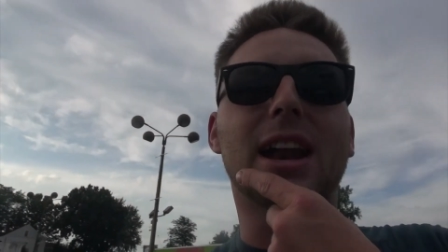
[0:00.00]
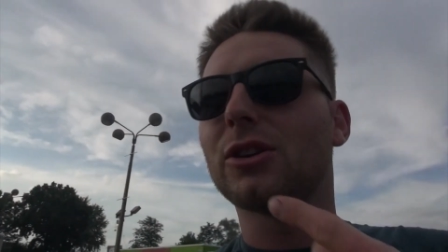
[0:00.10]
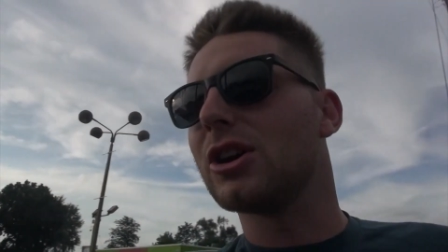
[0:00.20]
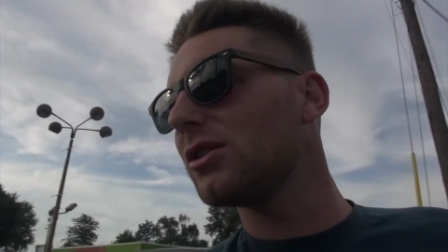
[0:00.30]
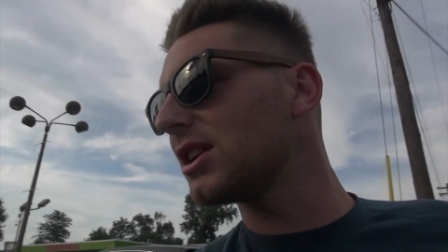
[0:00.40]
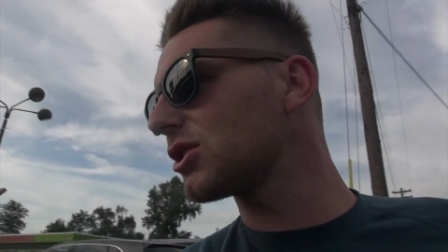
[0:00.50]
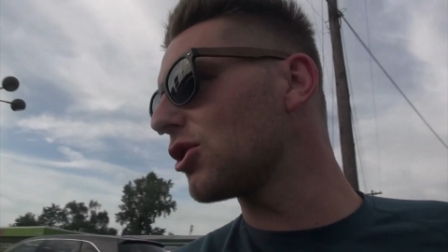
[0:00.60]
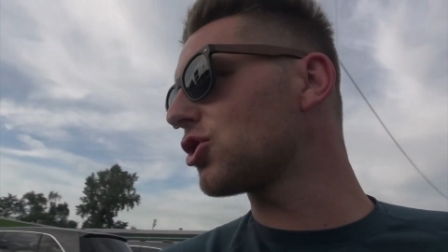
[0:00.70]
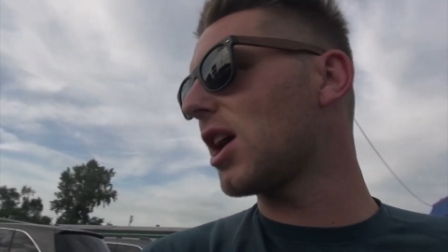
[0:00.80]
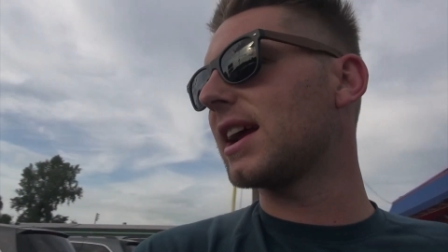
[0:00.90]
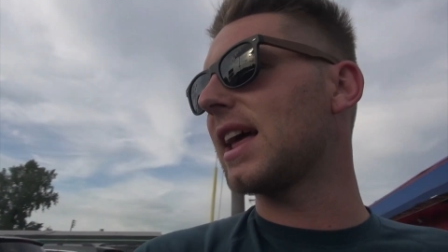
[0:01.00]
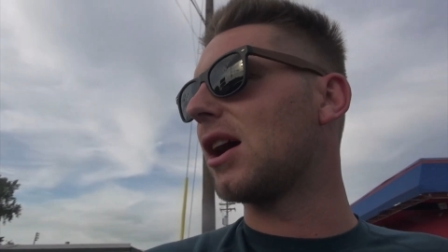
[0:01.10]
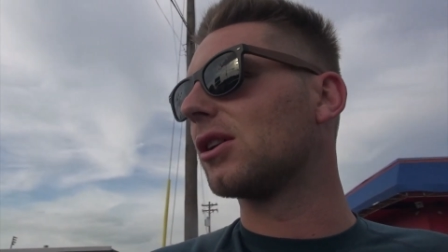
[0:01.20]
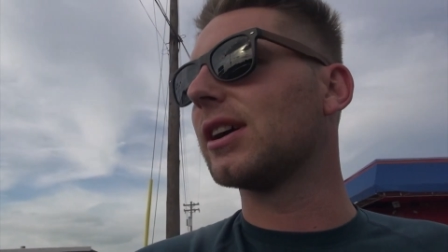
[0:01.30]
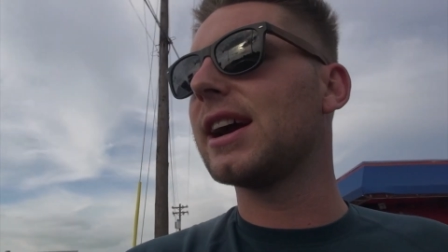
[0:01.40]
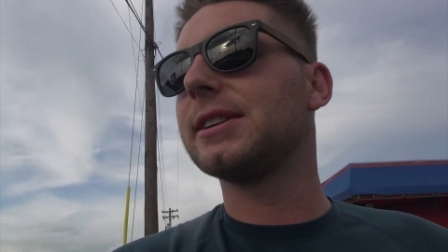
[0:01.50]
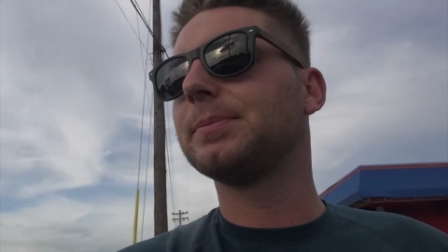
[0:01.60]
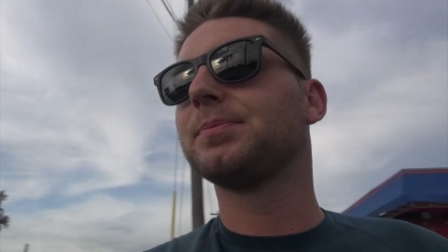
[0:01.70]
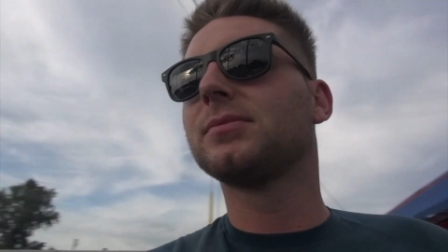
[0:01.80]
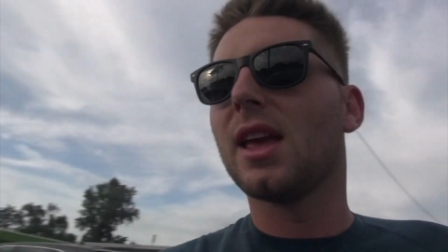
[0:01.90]
don't know, let's go try it out, right?
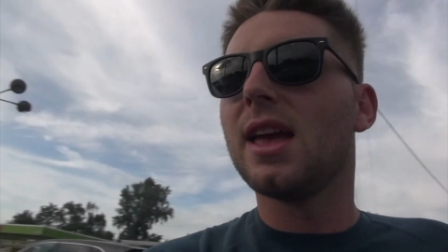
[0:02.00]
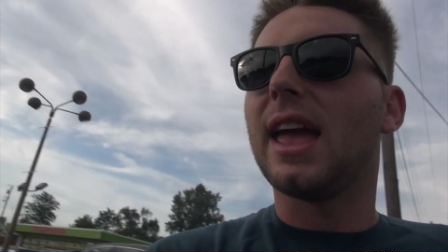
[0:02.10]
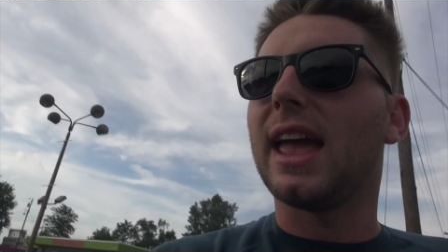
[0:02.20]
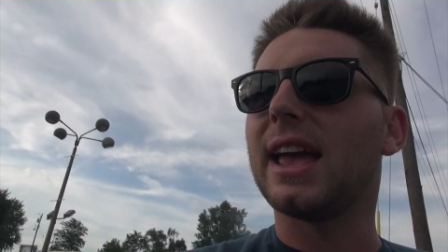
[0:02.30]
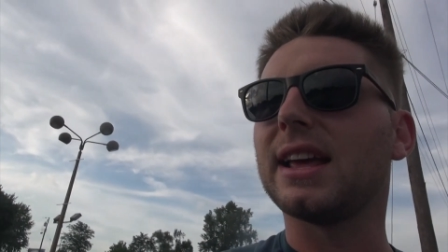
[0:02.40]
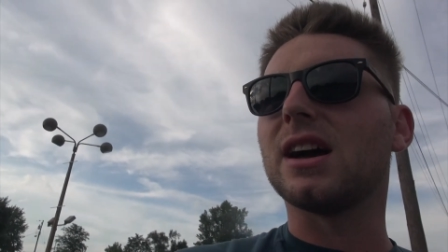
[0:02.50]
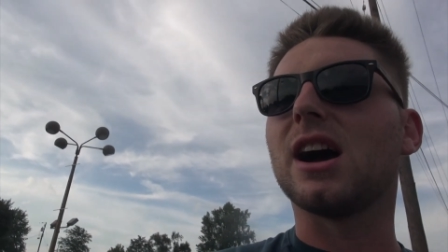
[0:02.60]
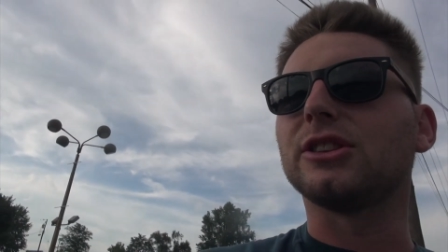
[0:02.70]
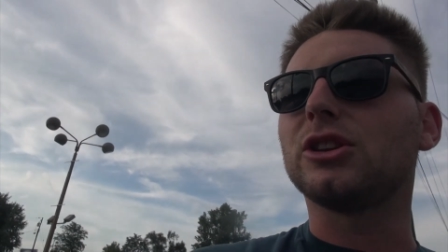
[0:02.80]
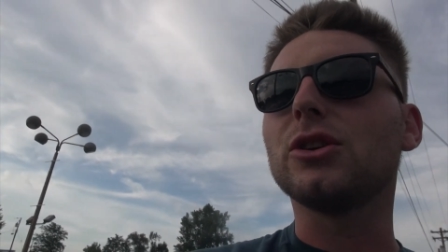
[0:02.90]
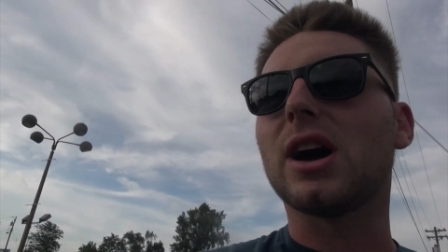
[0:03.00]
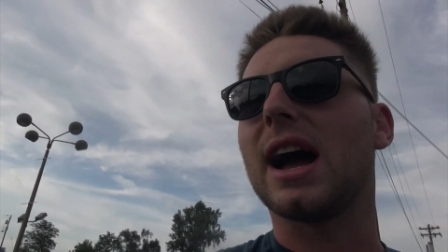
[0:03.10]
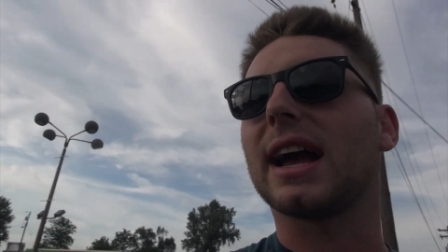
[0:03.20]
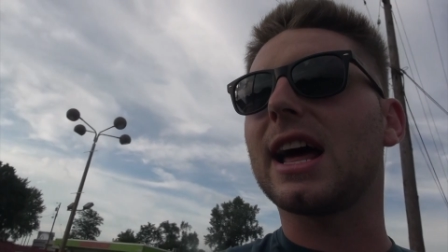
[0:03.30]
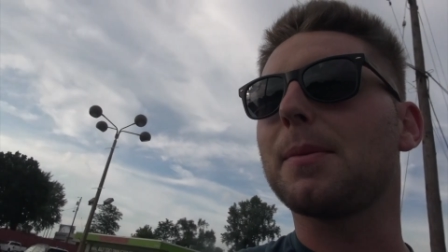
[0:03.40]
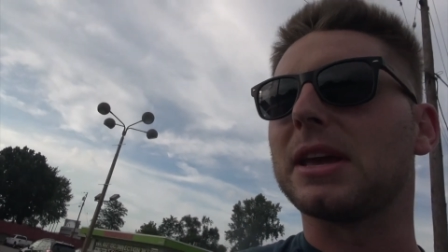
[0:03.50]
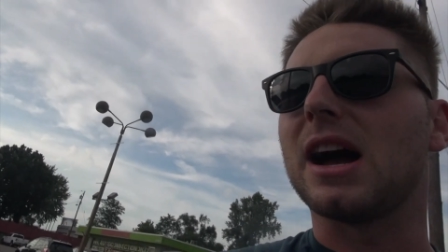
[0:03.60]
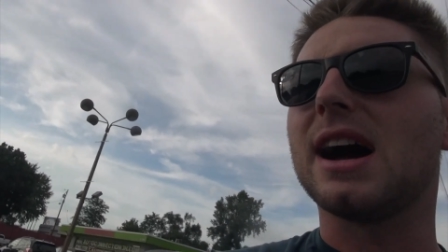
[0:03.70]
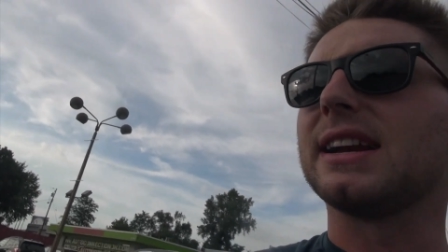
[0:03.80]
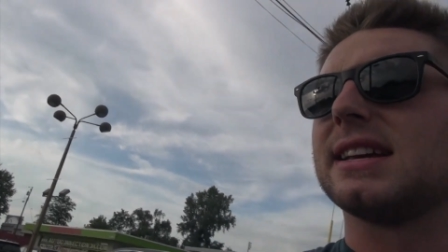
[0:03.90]
And dude, I gotta be
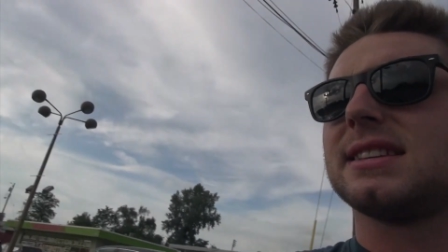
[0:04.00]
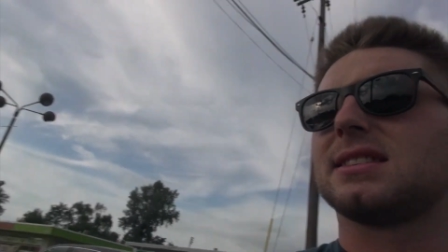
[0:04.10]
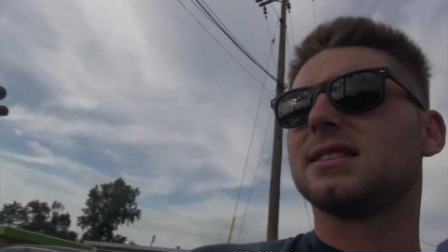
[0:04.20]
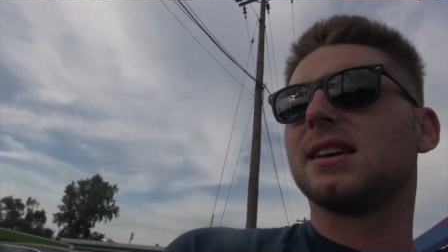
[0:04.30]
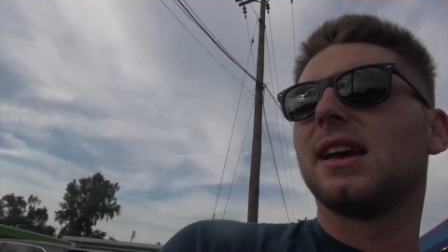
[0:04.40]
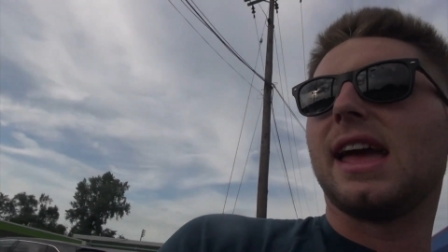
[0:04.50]
honest,